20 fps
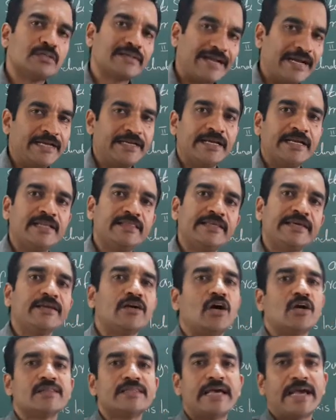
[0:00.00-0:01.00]
write anything
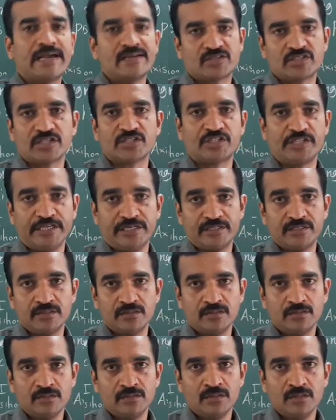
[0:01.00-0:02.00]
on the answer sheet.
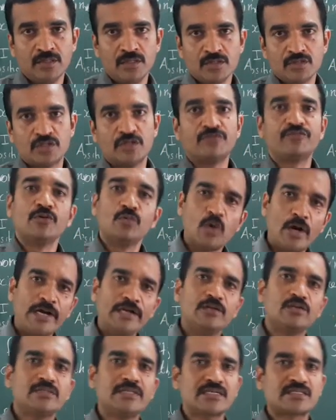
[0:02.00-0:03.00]
So if you want,
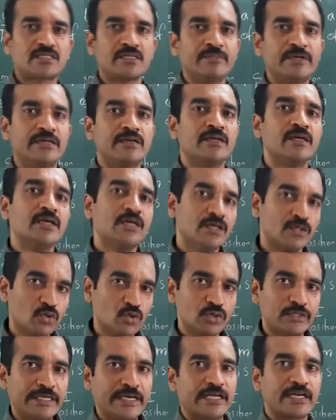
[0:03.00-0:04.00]
you just
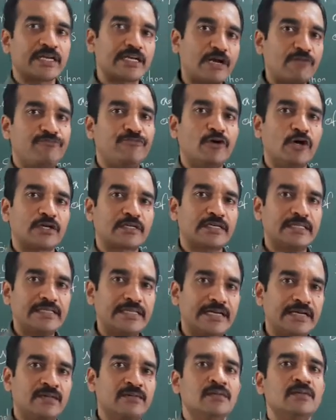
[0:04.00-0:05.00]
do the rough work. In
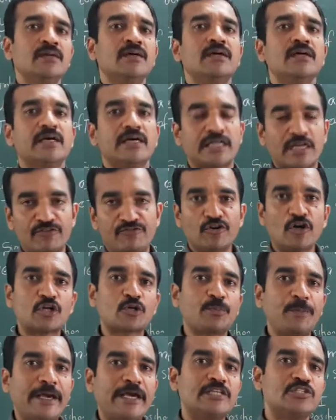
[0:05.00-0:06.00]
the rough
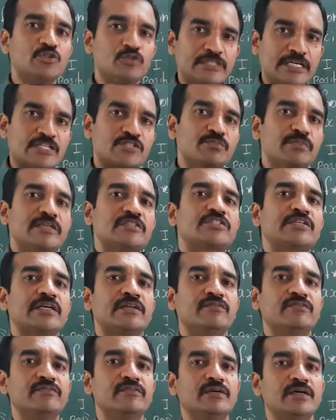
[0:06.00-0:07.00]
work page, you just mention
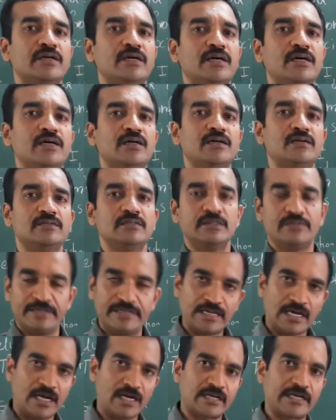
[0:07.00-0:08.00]

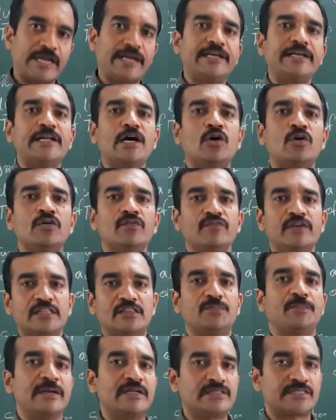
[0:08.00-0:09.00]
even or write it down with
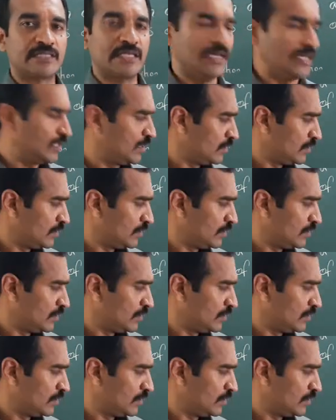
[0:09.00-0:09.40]
pencil,